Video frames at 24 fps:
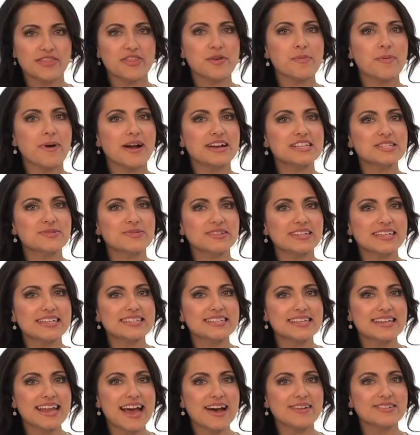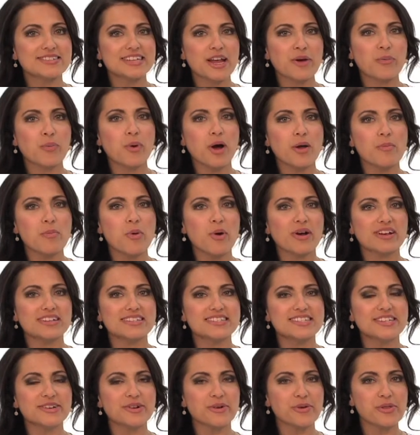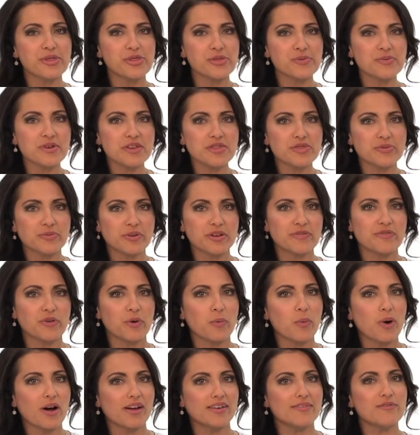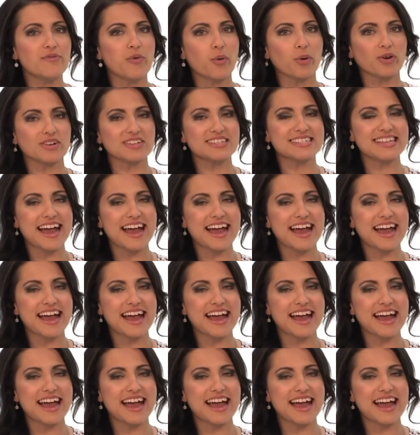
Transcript: The press release announced a 1.033 for 1 forward